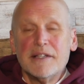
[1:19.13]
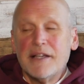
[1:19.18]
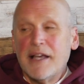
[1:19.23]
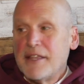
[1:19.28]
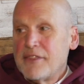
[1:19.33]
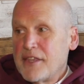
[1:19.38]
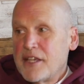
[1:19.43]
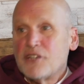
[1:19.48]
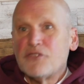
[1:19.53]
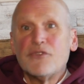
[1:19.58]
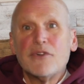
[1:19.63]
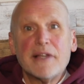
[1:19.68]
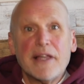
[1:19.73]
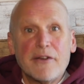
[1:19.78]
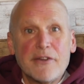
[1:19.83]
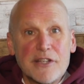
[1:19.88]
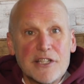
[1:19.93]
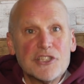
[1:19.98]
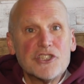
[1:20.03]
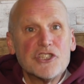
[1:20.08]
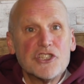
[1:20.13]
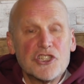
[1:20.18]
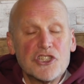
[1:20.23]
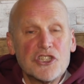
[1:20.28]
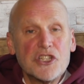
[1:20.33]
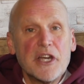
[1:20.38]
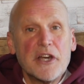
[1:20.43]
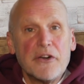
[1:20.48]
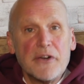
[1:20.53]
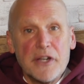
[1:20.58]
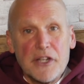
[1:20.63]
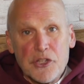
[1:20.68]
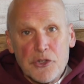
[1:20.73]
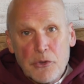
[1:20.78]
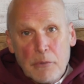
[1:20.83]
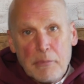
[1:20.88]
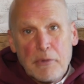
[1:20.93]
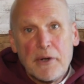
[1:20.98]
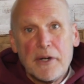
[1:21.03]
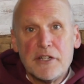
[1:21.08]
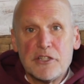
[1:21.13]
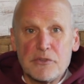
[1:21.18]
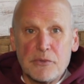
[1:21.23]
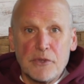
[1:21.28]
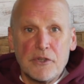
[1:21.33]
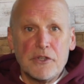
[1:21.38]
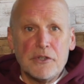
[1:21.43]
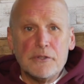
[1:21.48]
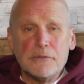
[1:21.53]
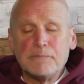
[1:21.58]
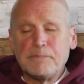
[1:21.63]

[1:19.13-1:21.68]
Hey, thanks for allowing us to share in your prayers with you.